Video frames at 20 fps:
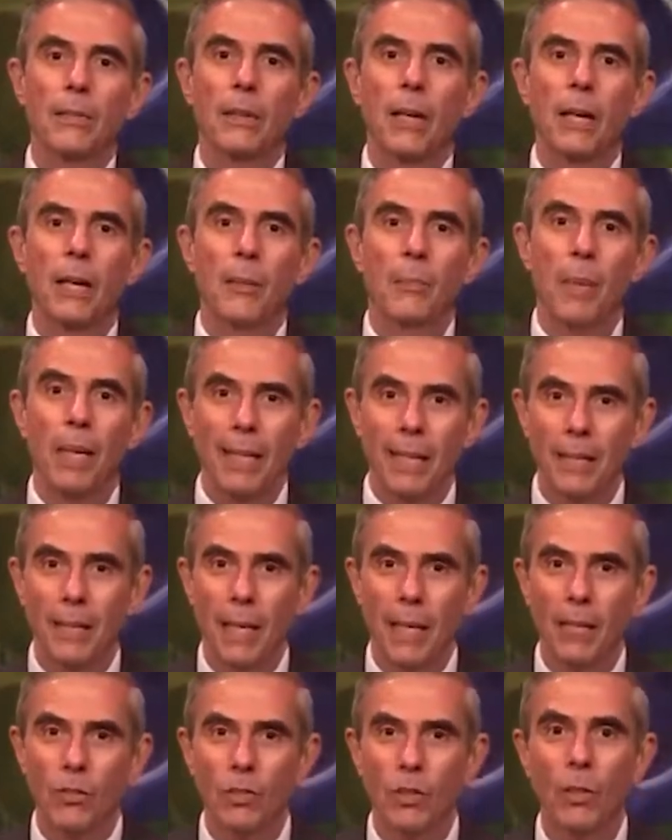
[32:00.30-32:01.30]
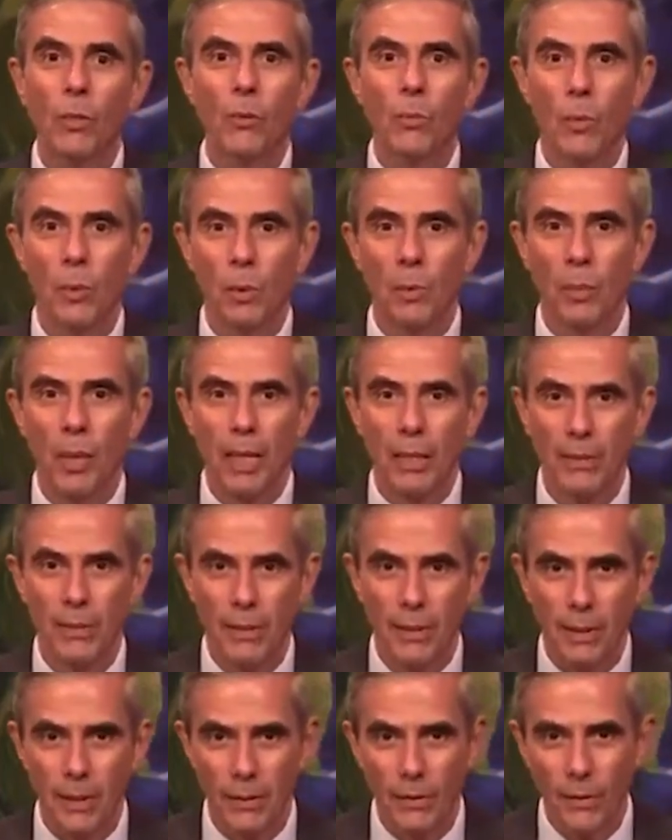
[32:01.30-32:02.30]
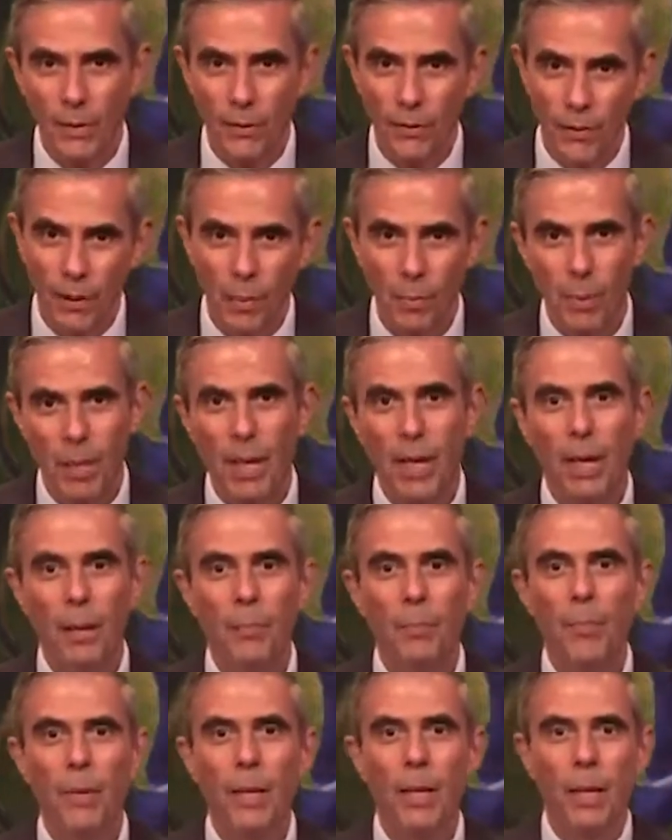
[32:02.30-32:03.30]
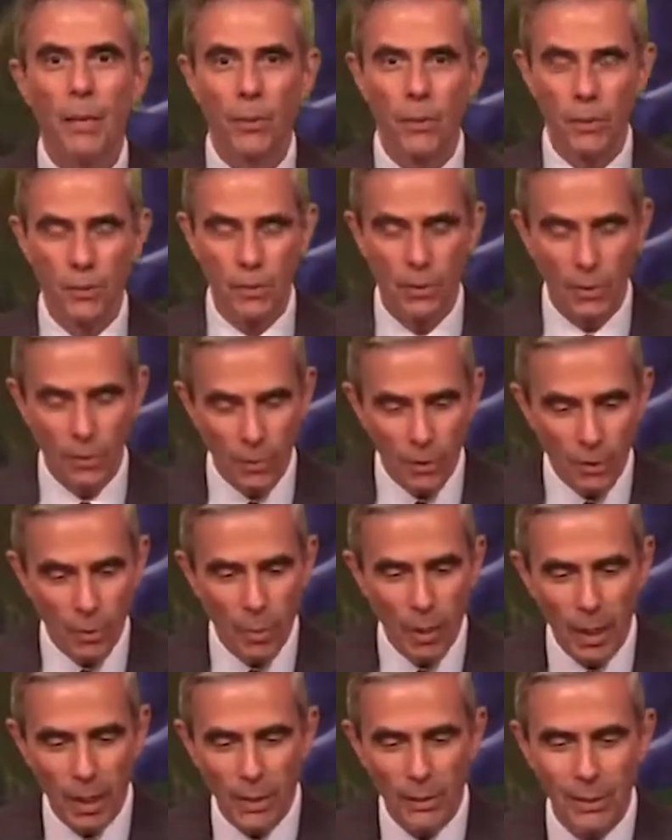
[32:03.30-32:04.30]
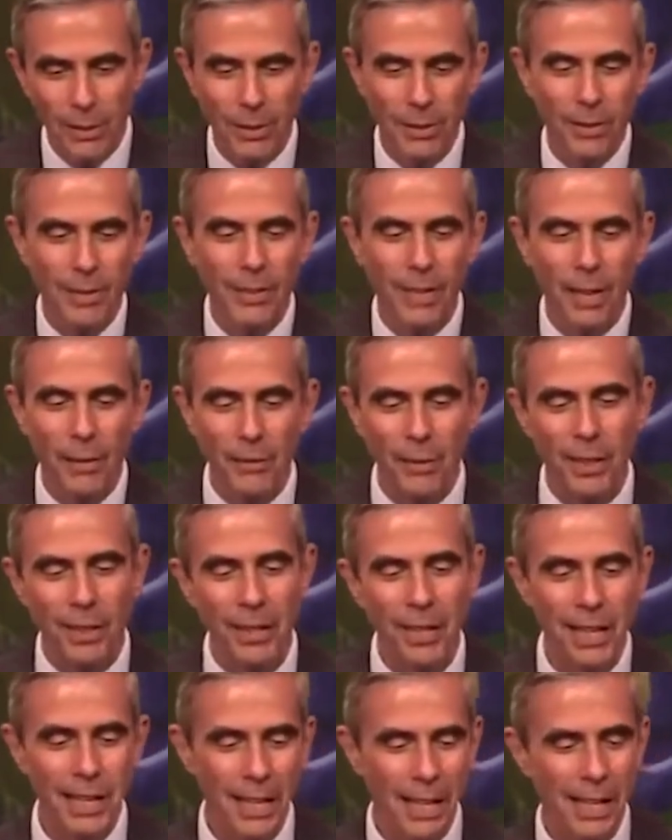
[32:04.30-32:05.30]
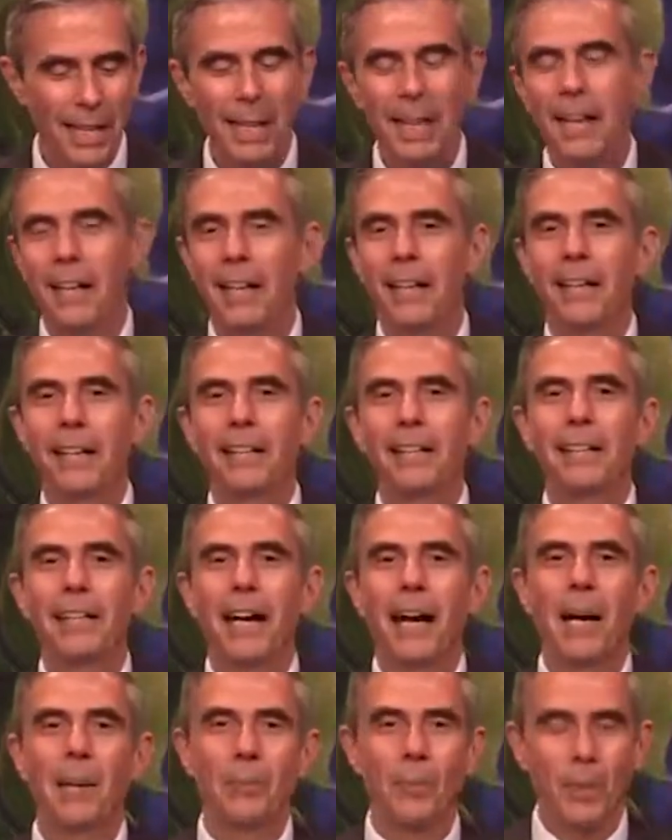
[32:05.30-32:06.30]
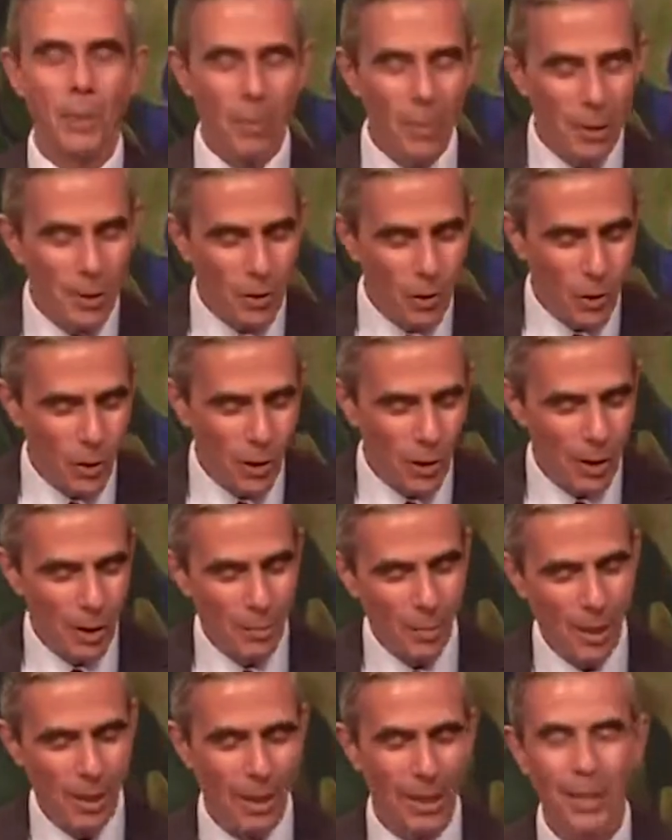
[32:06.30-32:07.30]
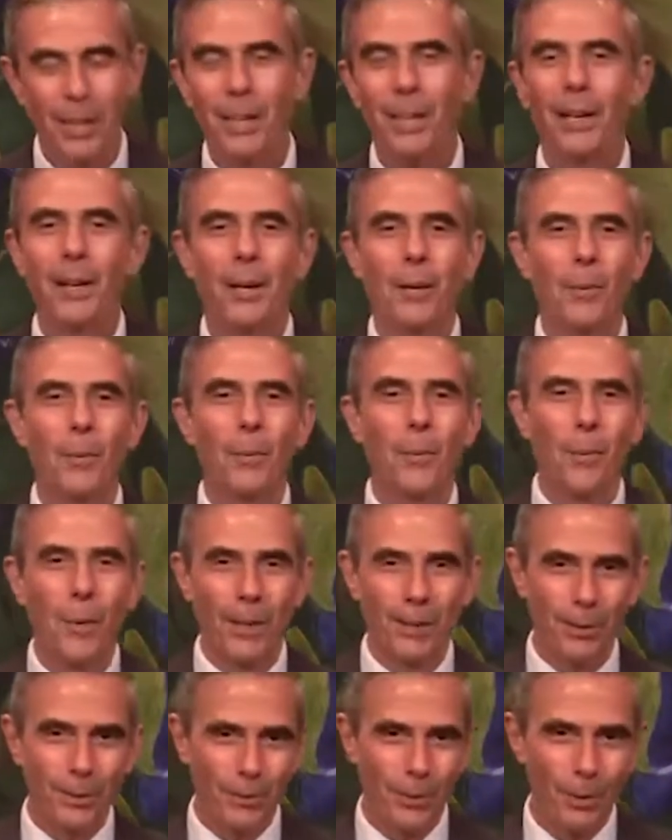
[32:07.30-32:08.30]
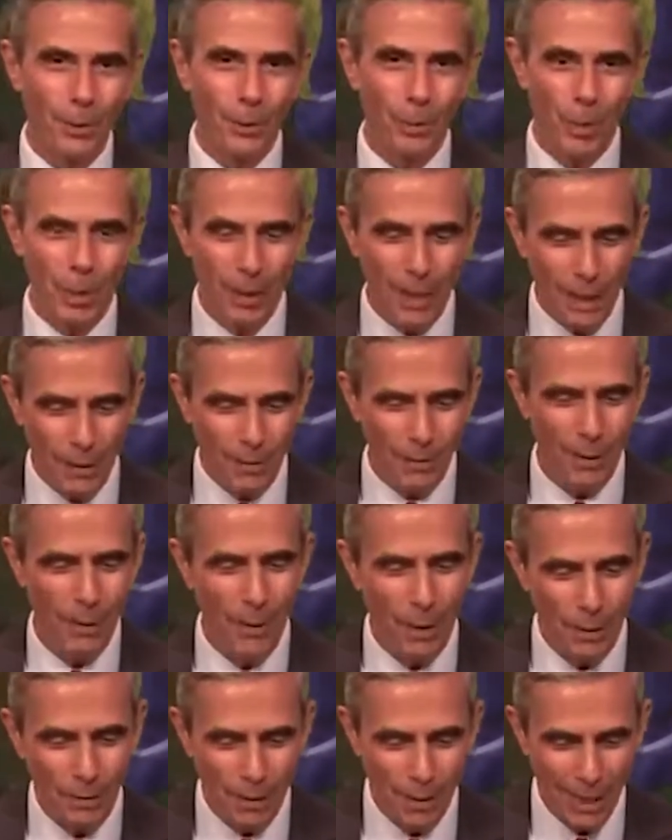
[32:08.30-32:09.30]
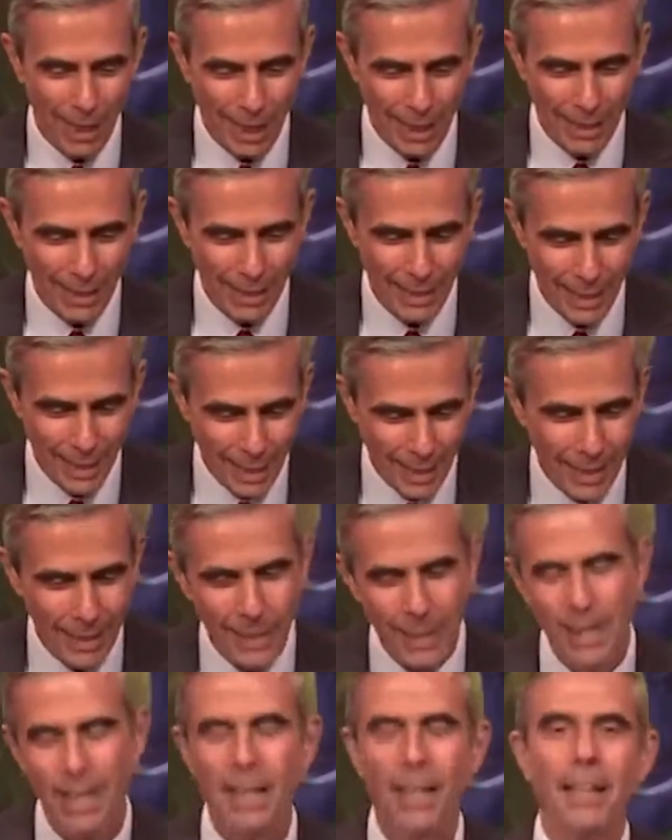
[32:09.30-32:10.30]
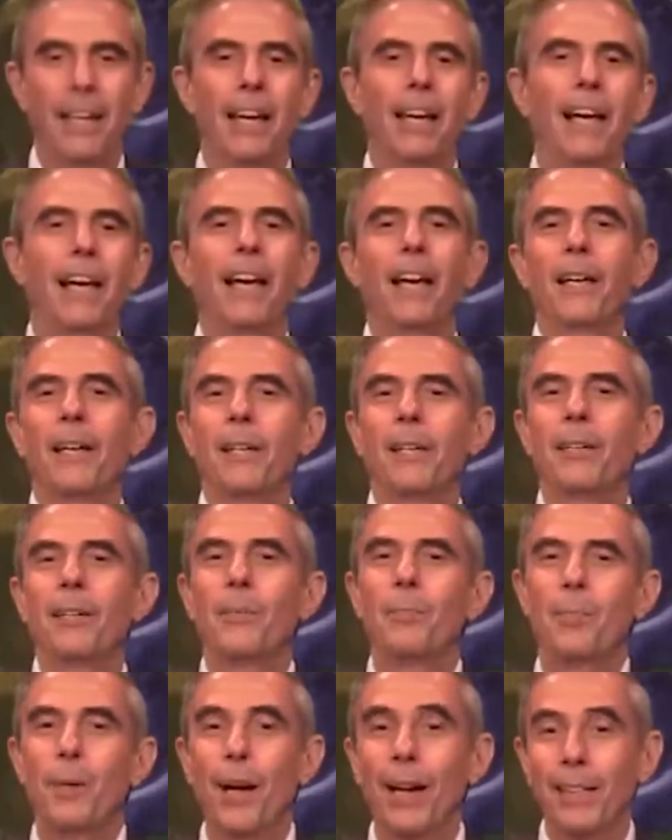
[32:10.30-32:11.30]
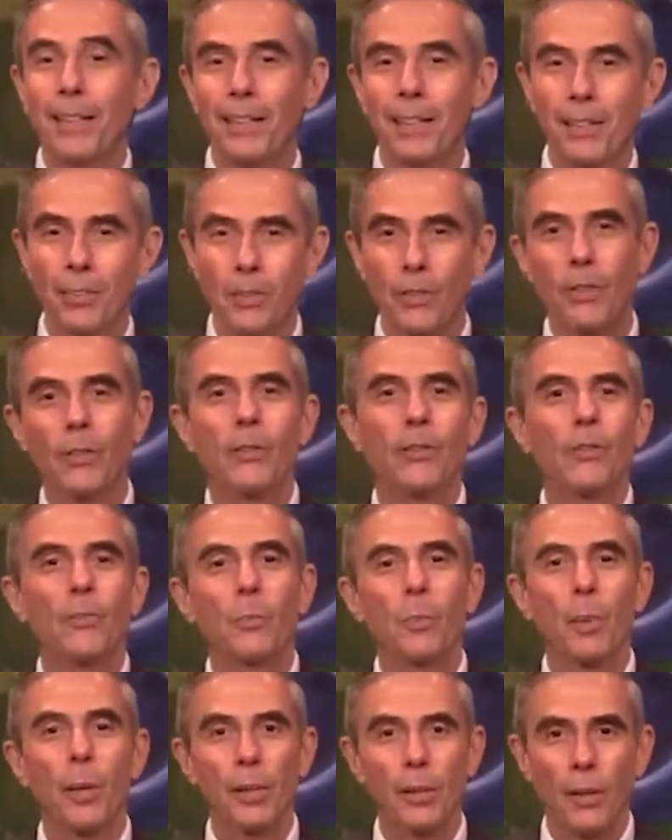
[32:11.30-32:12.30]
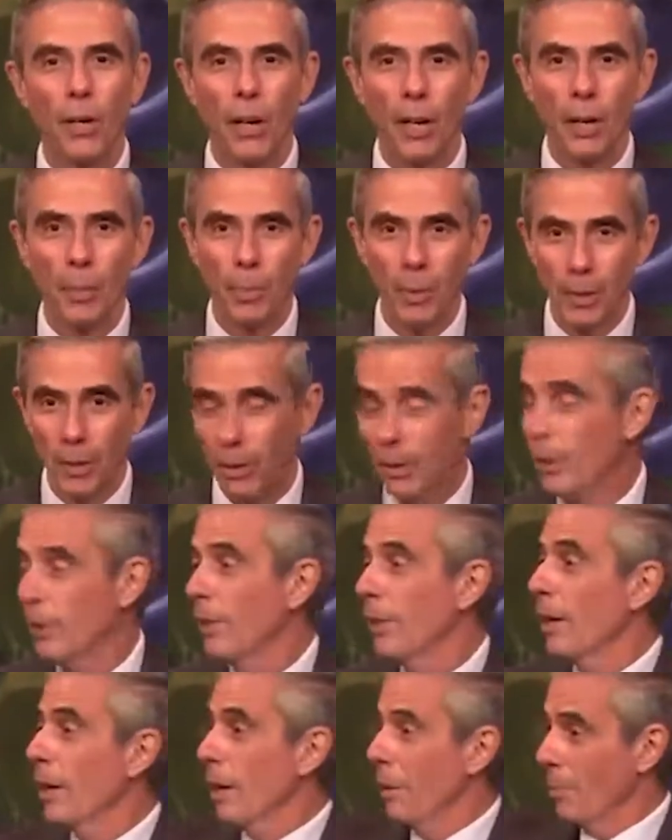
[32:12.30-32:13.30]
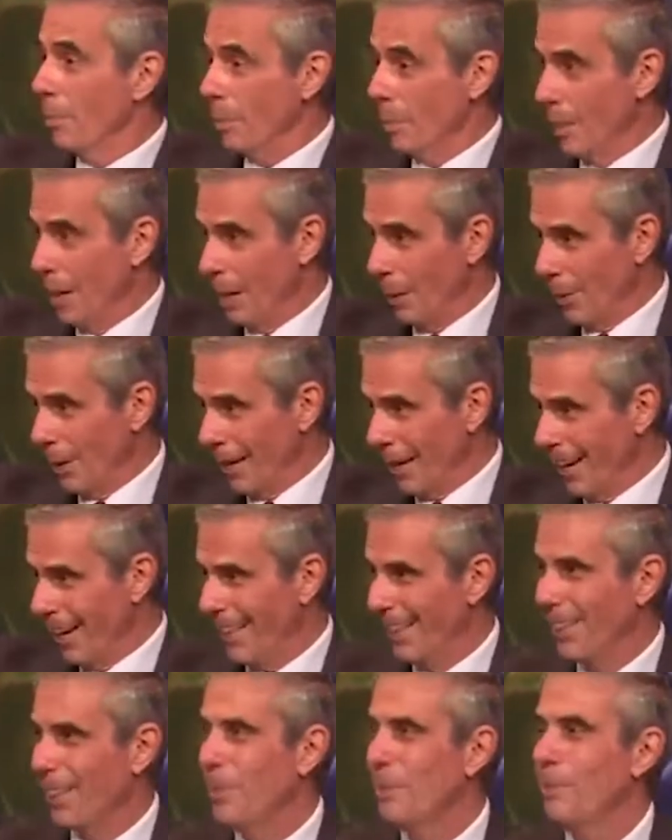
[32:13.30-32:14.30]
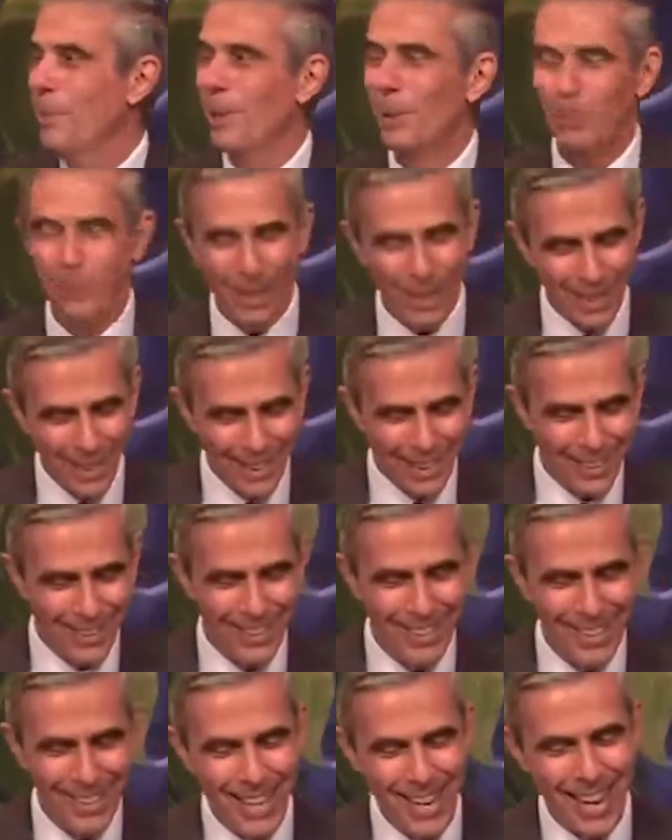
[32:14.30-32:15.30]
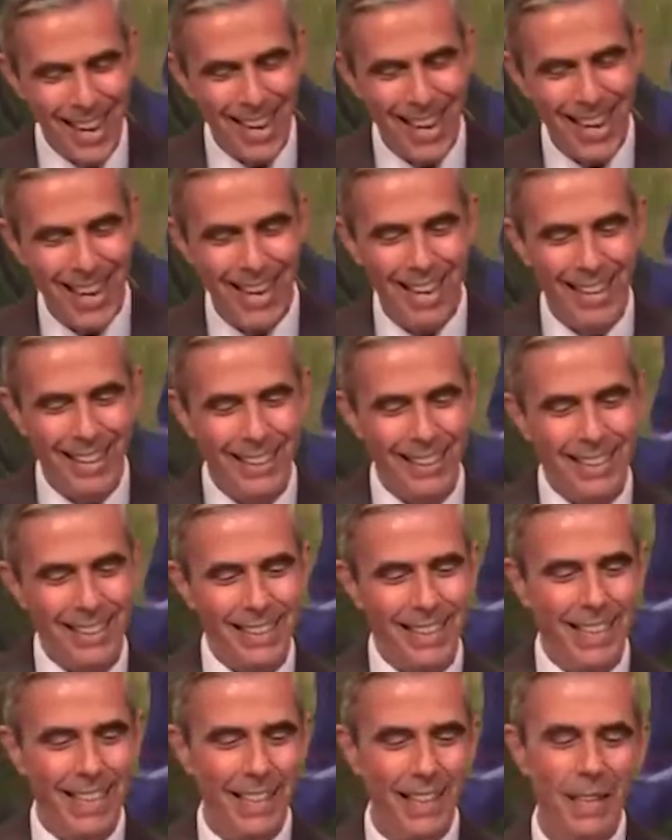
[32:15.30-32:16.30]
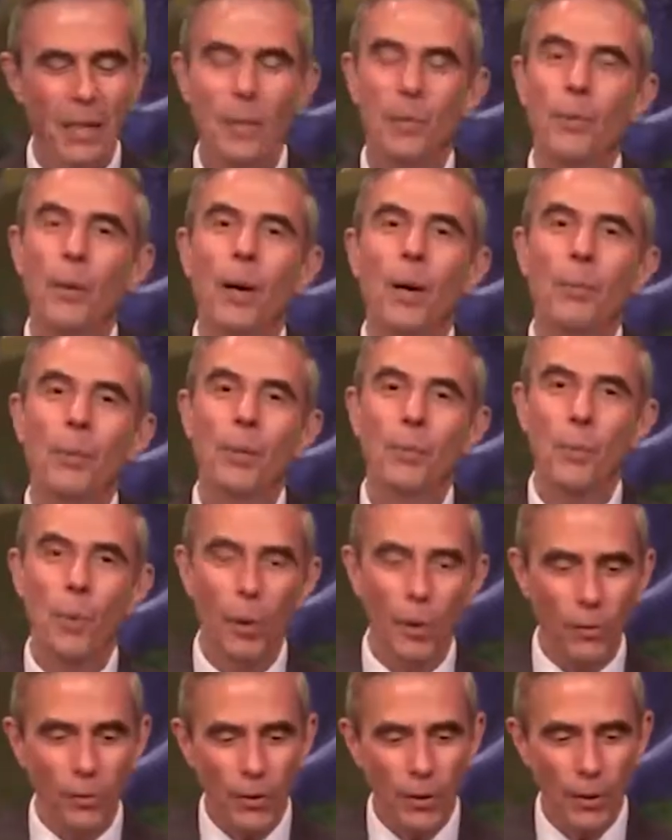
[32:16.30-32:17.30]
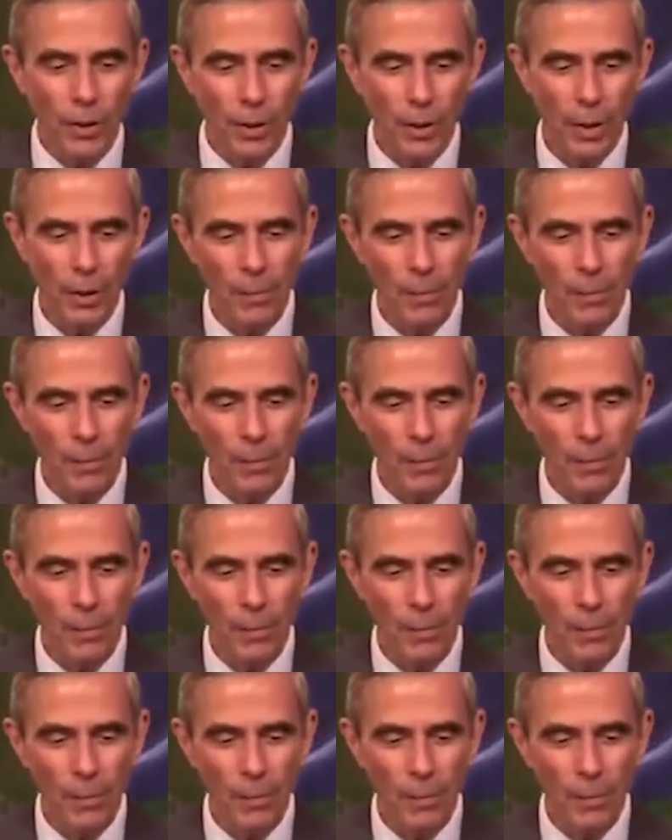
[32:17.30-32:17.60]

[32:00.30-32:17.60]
uh, meditation will be at six fifty p m The service begins at seven, and I'm going to be joined by our wonderful, beloved Reverend Nadine and practitioners Bill Carpenter. Mary Highland will be there, and uh, Robin Wolford.